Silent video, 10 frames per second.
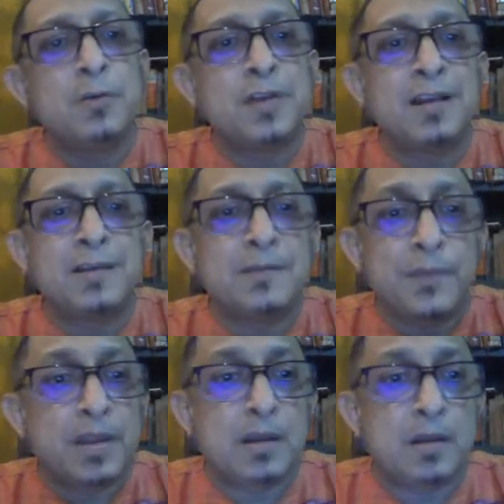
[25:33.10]
Do you tell?
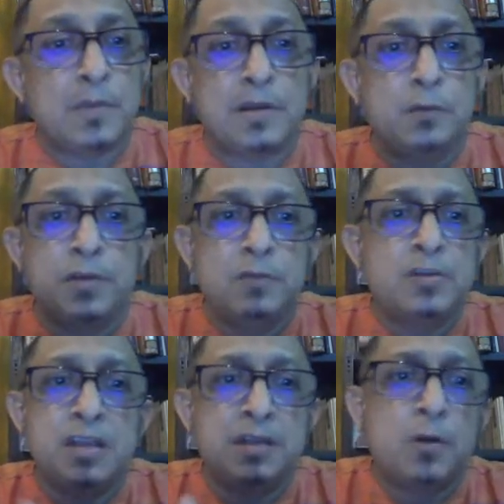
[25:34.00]
But
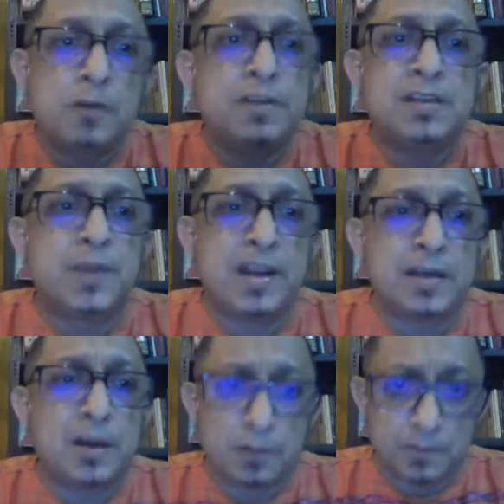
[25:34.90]
you see that all of these
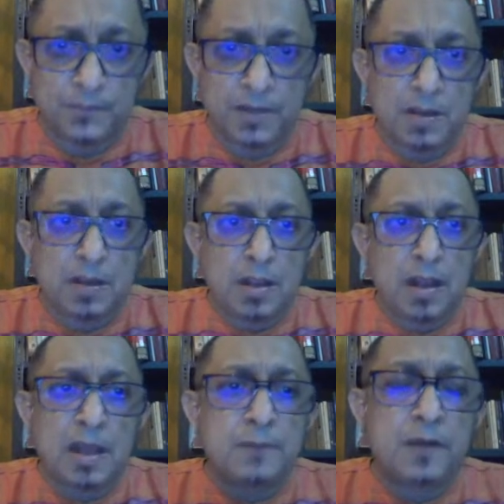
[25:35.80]
break down.
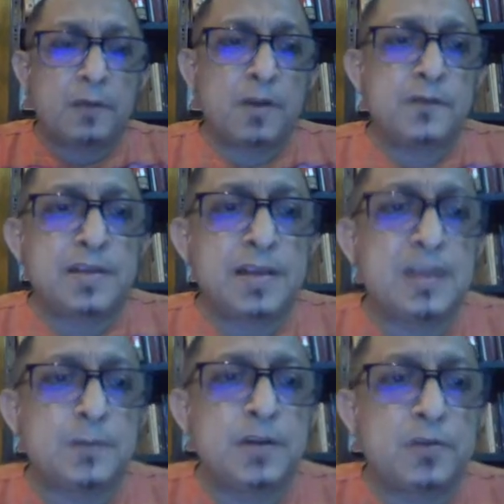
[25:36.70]
And one of the
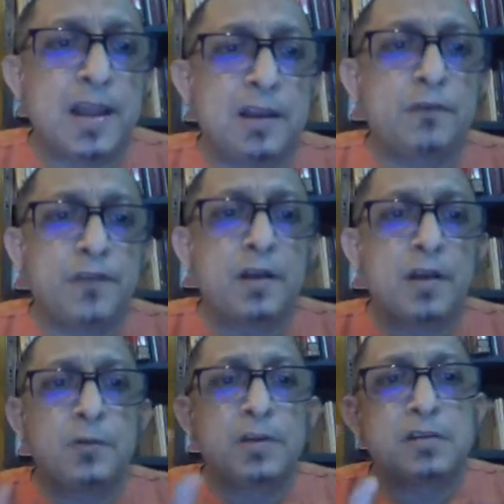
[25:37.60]
things I've been trying to
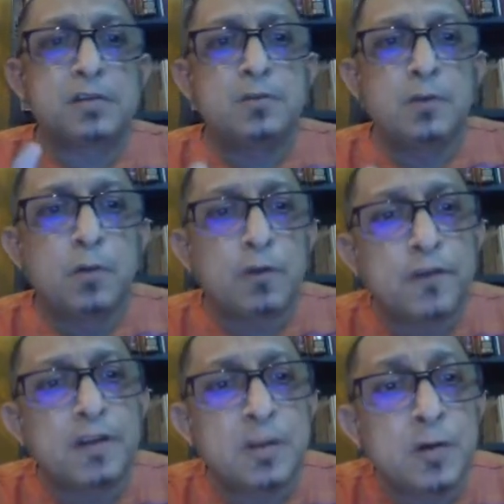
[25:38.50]
figure out is to
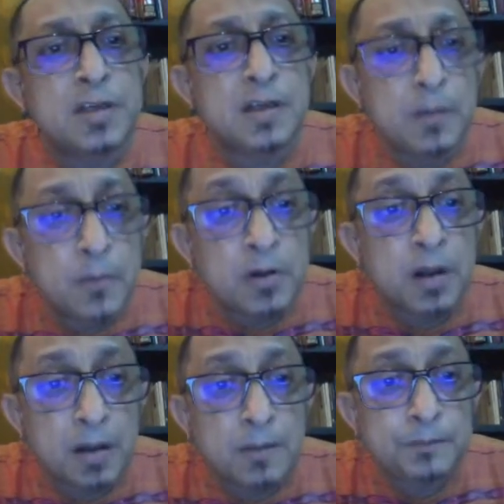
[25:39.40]
look for a theoretical
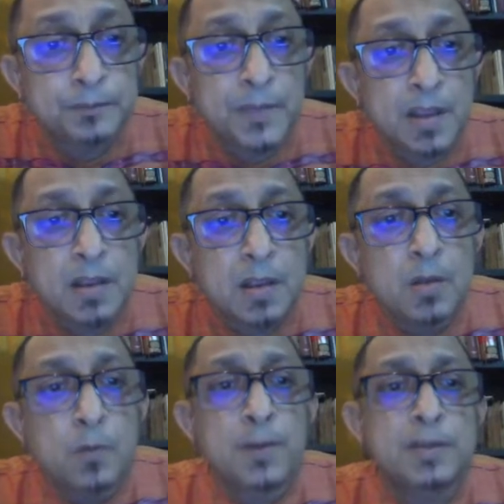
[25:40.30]
model
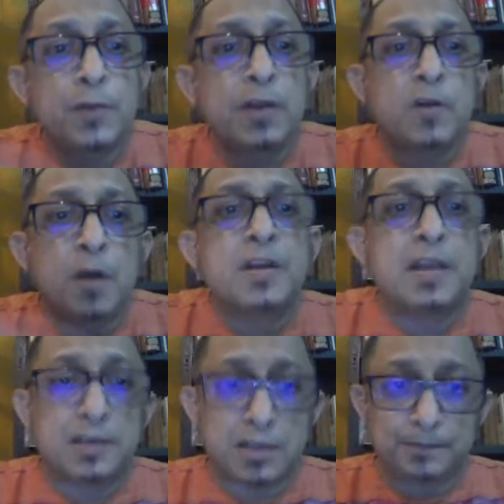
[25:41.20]
which will
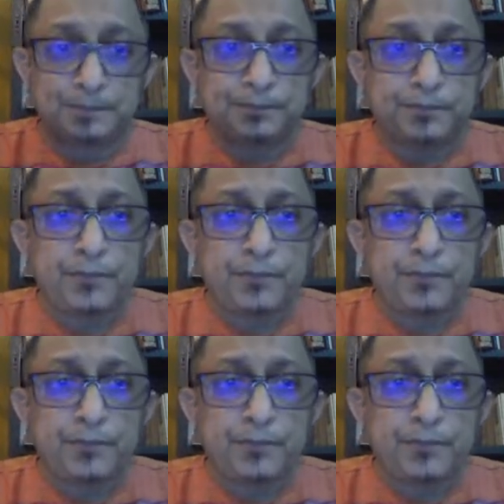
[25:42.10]
accommodate,